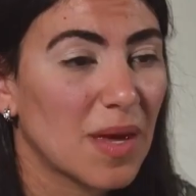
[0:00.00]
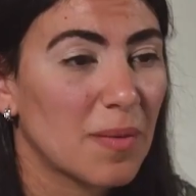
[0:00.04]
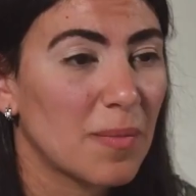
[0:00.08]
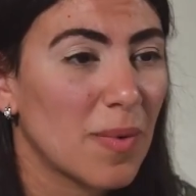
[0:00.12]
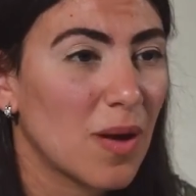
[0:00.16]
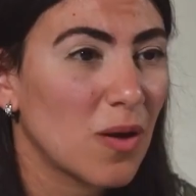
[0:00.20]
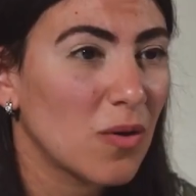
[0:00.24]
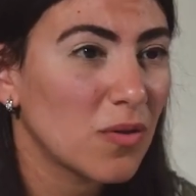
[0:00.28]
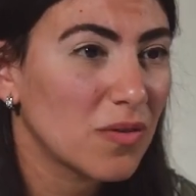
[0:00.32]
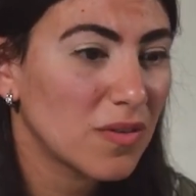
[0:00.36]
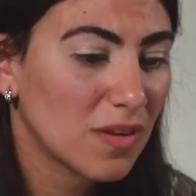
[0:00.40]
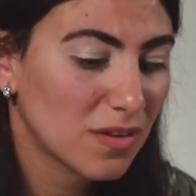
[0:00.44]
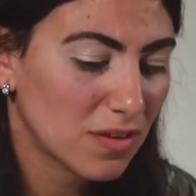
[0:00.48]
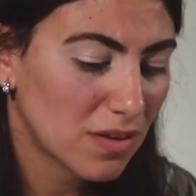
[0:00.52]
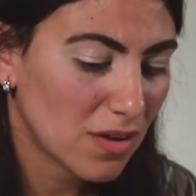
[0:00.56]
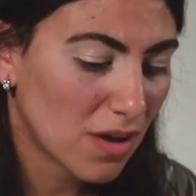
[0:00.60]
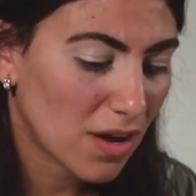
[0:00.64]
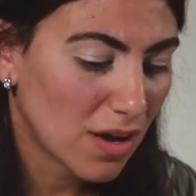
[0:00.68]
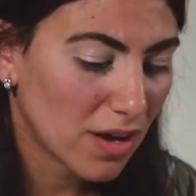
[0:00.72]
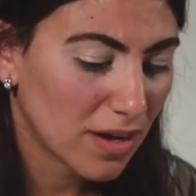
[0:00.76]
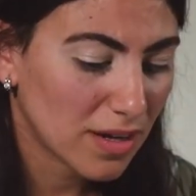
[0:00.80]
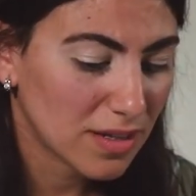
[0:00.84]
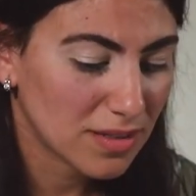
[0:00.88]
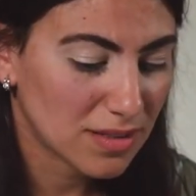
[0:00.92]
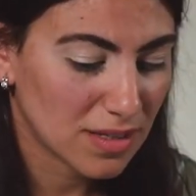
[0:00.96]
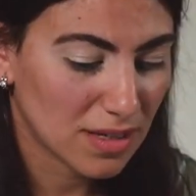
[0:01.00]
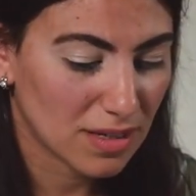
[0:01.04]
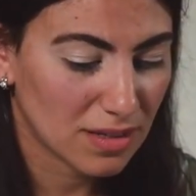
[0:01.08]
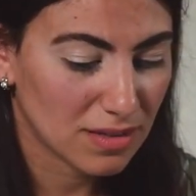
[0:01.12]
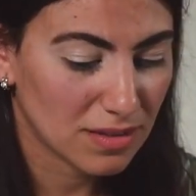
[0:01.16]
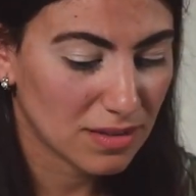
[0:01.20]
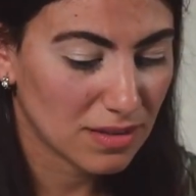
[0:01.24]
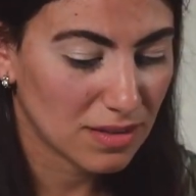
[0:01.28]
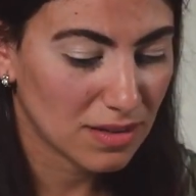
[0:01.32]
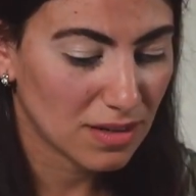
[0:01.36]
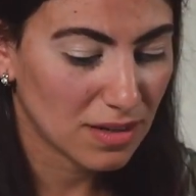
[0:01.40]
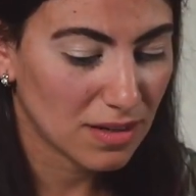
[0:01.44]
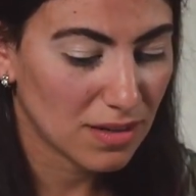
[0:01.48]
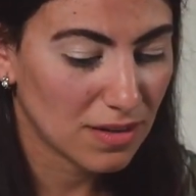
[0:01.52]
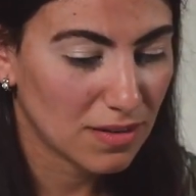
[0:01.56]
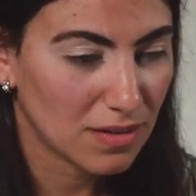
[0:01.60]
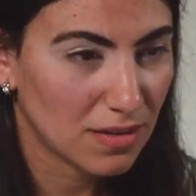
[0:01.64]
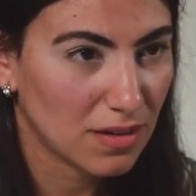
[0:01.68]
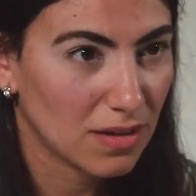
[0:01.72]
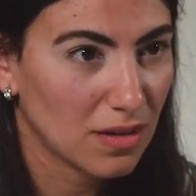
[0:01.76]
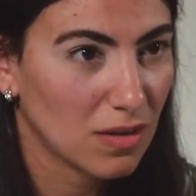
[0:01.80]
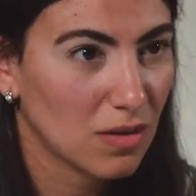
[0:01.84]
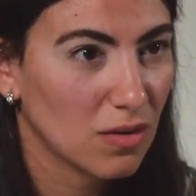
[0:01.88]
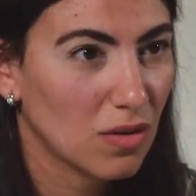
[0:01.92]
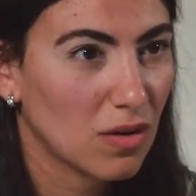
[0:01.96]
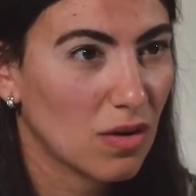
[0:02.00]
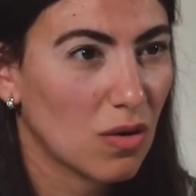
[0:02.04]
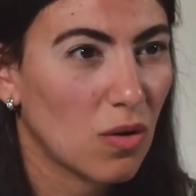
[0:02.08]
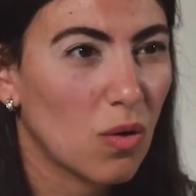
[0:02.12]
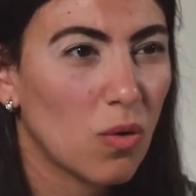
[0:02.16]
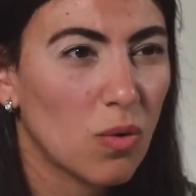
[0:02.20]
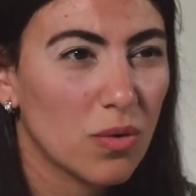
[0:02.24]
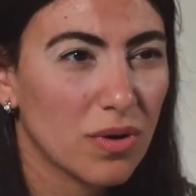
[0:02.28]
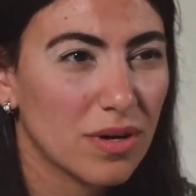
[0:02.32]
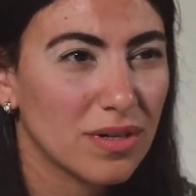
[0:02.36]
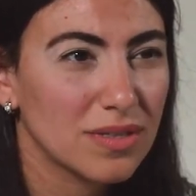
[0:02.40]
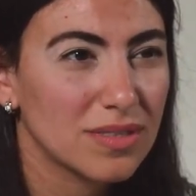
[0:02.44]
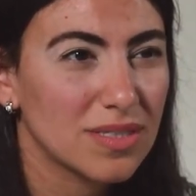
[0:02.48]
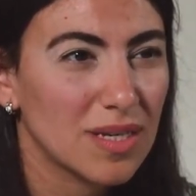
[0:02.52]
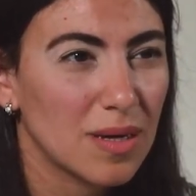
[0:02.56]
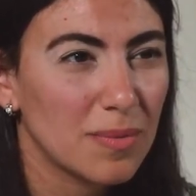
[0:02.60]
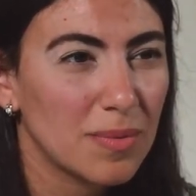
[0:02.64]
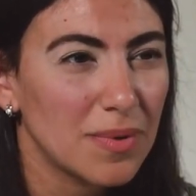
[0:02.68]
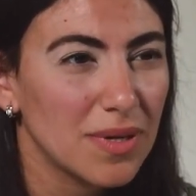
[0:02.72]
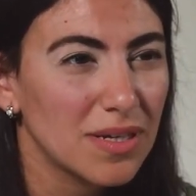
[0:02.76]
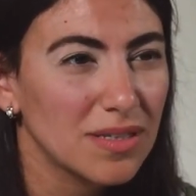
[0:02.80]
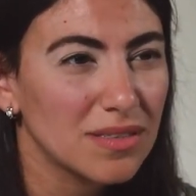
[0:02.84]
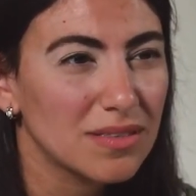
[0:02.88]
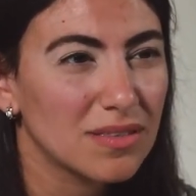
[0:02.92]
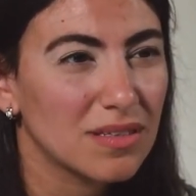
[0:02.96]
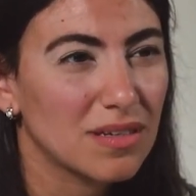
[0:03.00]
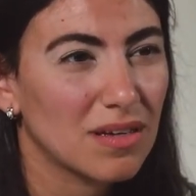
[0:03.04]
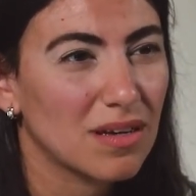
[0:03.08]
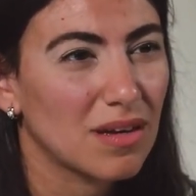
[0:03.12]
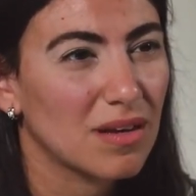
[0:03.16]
About the diet and anything oral tablet,